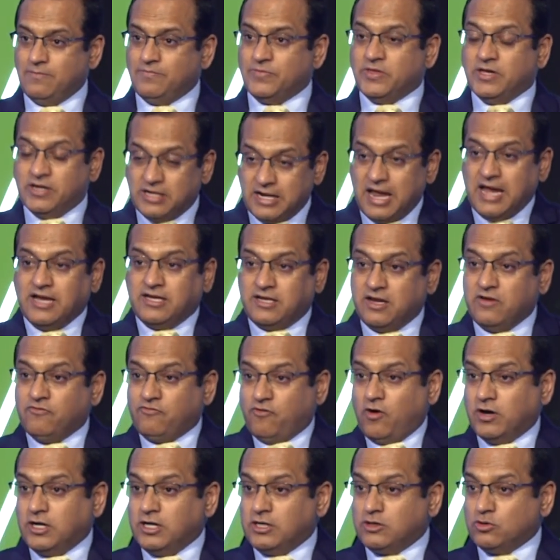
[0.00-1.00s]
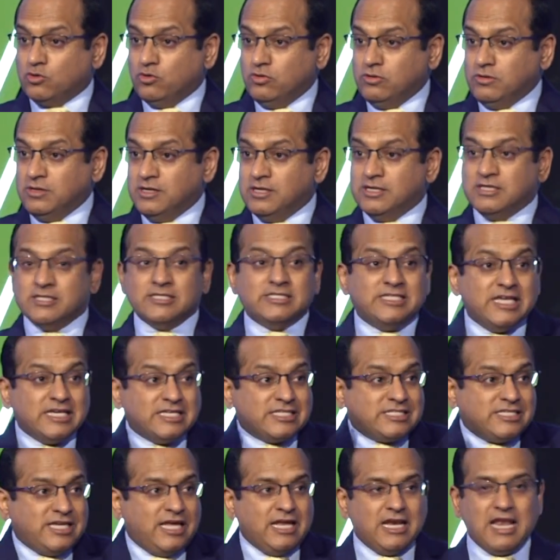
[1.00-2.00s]
In 1942,
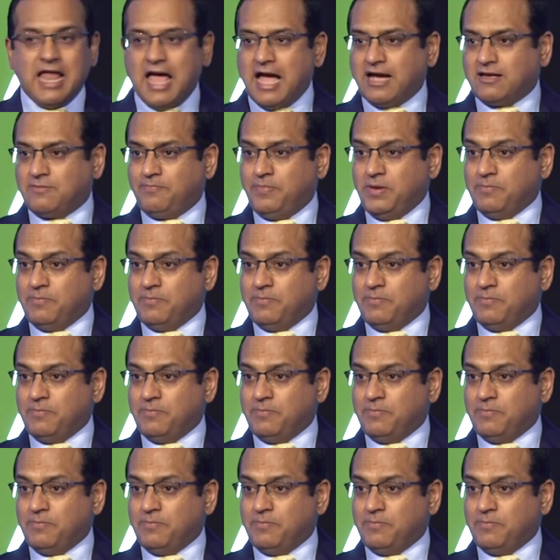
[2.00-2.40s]
60 lakh